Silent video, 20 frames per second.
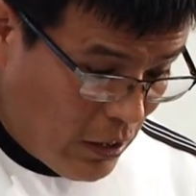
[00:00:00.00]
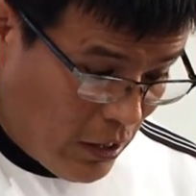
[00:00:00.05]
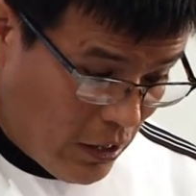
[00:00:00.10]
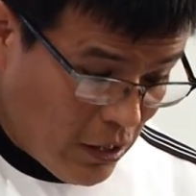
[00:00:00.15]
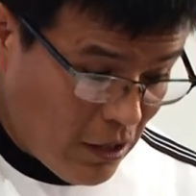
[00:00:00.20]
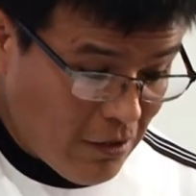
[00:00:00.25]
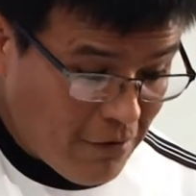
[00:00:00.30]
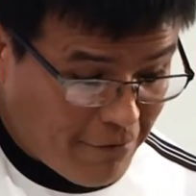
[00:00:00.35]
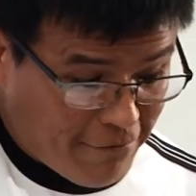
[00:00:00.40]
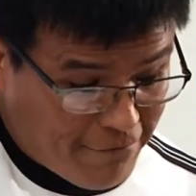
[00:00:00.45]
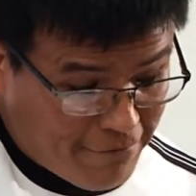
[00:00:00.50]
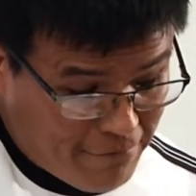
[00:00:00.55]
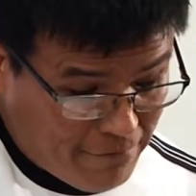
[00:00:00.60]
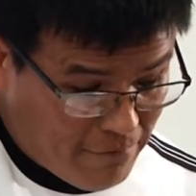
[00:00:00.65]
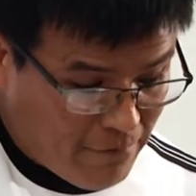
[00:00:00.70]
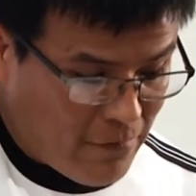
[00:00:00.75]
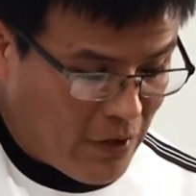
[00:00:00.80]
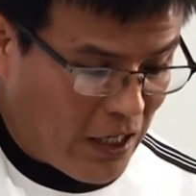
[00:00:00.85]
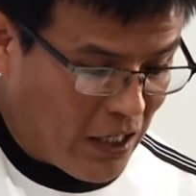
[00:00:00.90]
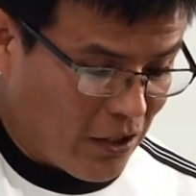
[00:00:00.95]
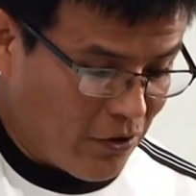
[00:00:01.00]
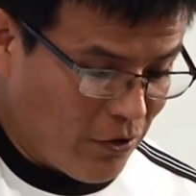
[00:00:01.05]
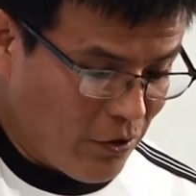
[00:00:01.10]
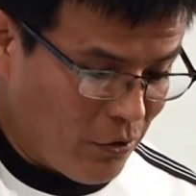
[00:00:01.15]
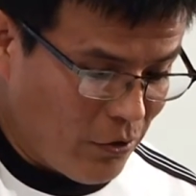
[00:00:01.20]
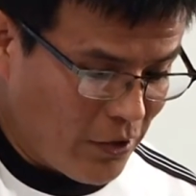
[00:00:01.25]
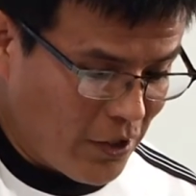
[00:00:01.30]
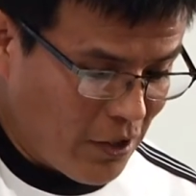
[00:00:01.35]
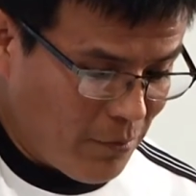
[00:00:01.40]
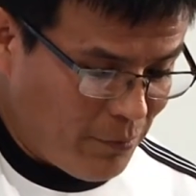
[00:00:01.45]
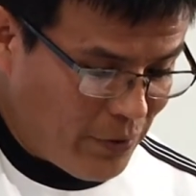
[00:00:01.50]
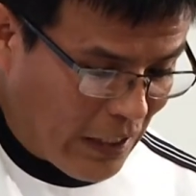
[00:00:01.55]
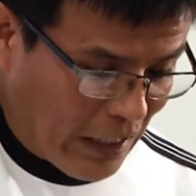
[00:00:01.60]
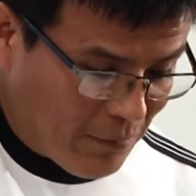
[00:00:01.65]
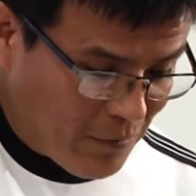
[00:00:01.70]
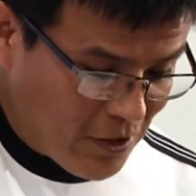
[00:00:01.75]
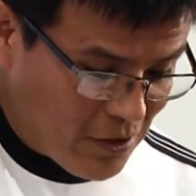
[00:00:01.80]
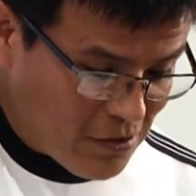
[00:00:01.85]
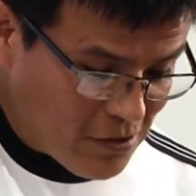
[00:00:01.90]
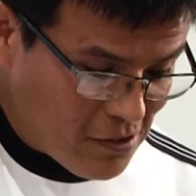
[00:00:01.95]
If I could only apply
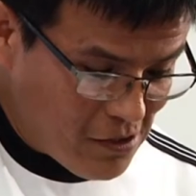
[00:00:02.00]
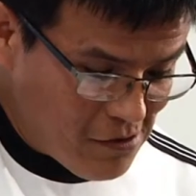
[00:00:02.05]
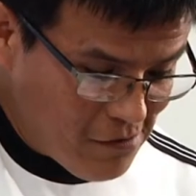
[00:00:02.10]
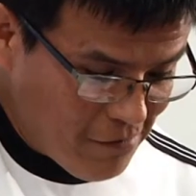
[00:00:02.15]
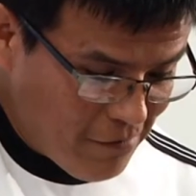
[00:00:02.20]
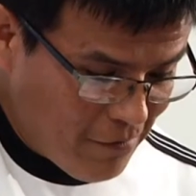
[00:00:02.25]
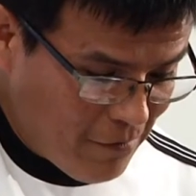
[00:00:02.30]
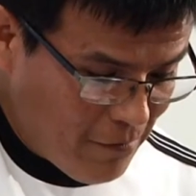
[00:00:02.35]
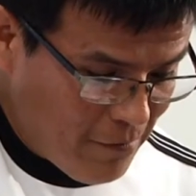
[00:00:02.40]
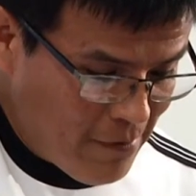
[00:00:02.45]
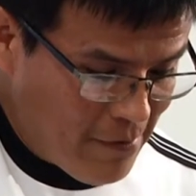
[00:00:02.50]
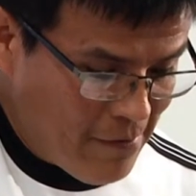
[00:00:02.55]
myself.